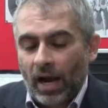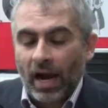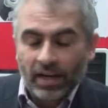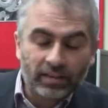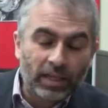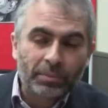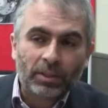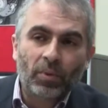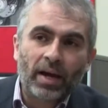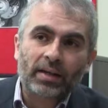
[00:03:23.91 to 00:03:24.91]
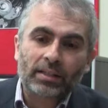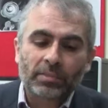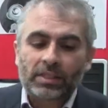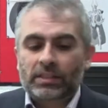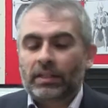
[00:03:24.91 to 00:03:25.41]
Higher depth awareness
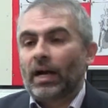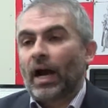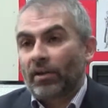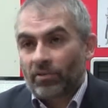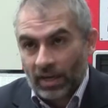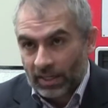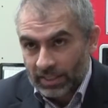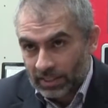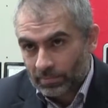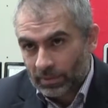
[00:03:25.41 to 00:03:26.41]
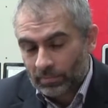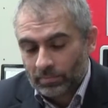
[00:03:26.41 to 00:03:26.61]
means high realism,